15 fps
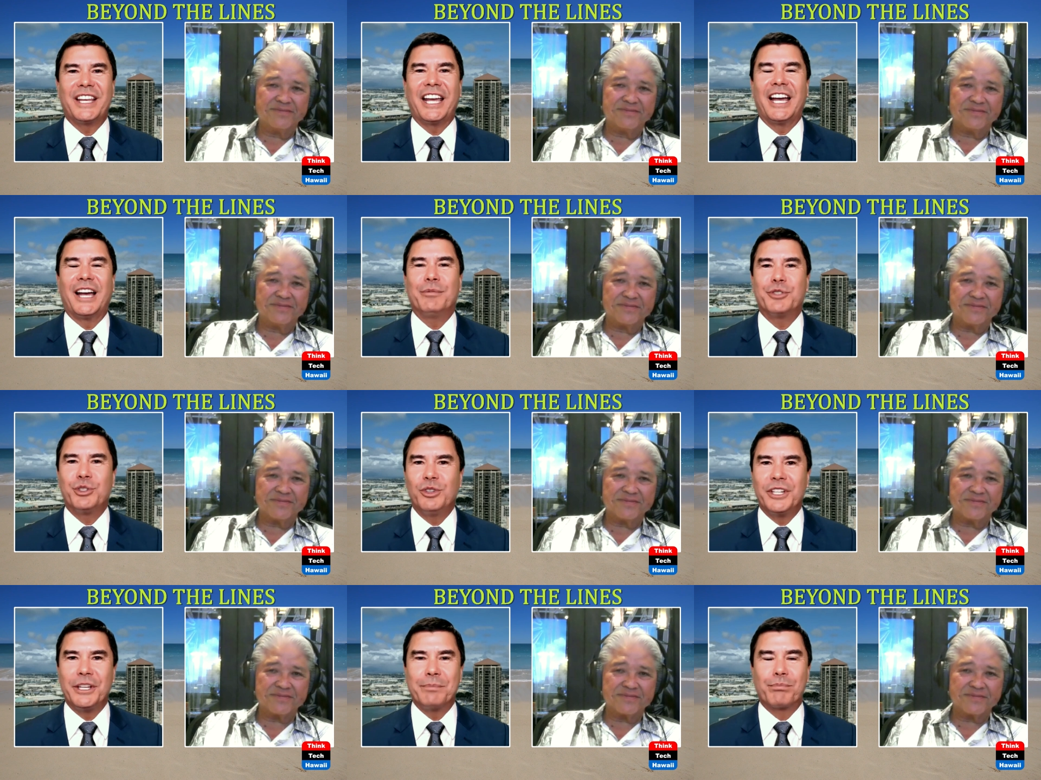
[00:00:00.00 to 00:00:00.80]

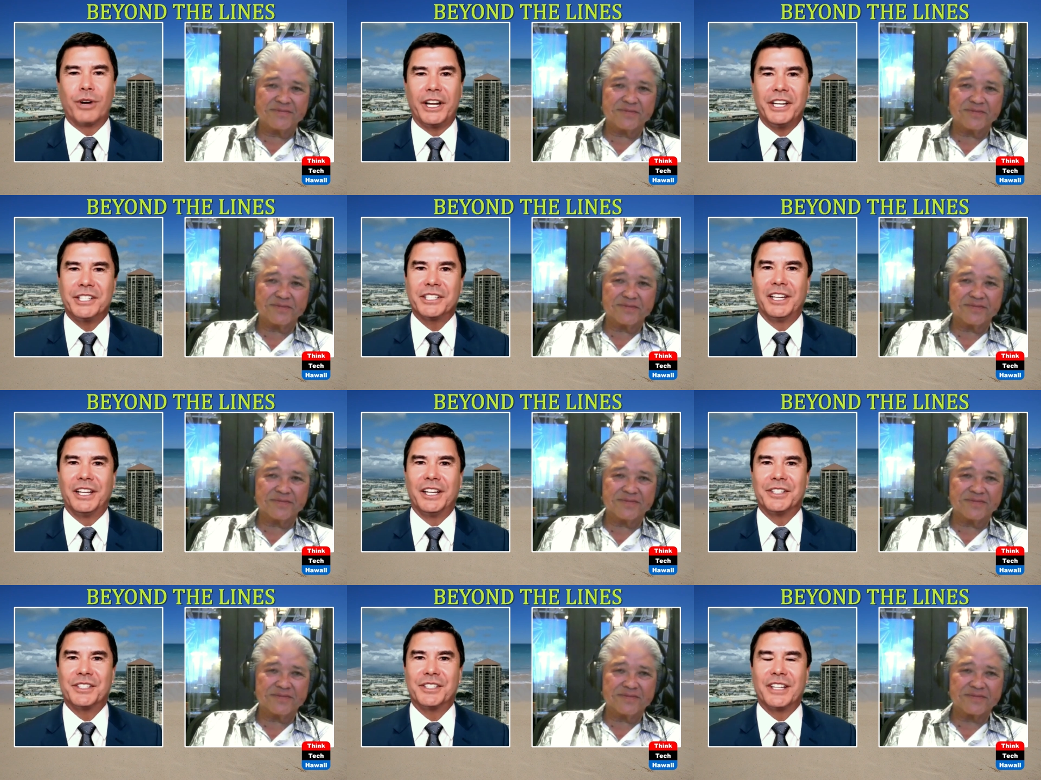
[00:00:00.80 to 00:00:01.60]
Speaker 1: absolutely
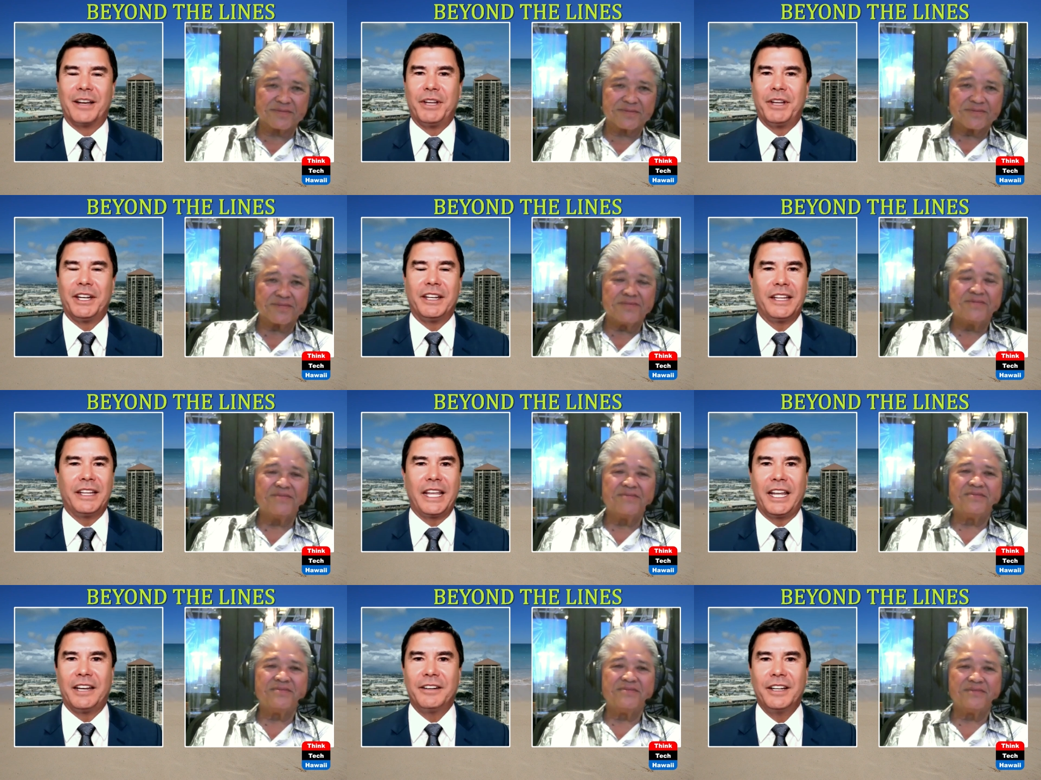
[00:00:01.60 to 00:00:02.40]
priceless. I mean,
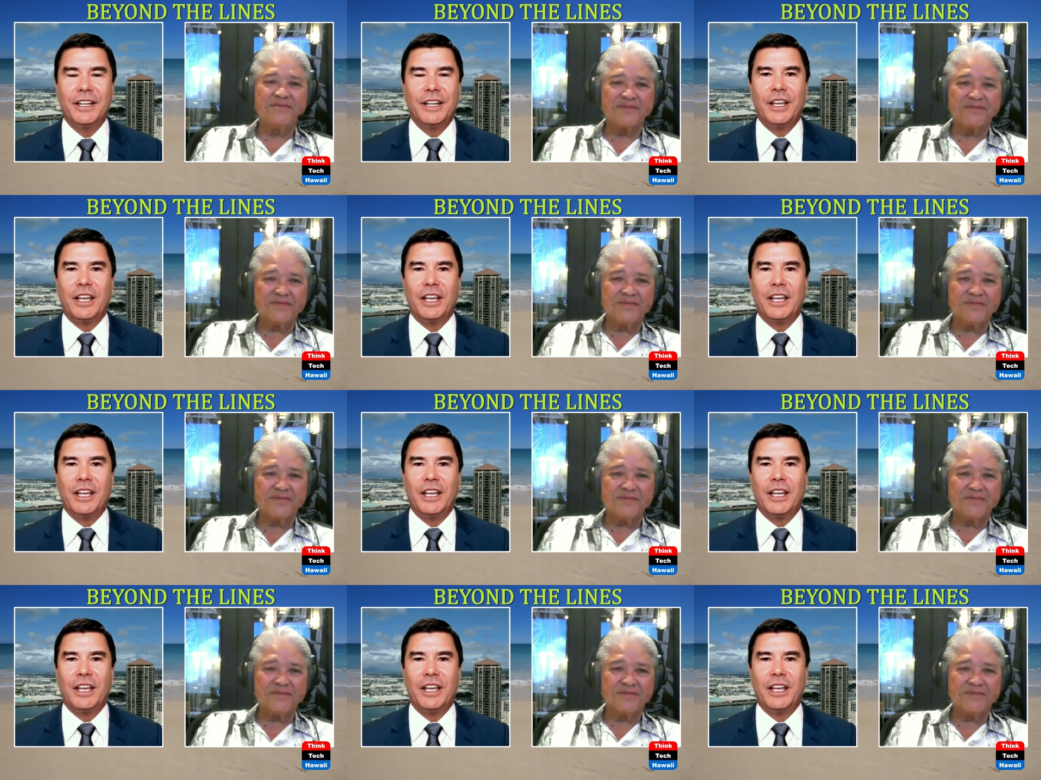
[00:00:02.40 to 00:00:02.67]
and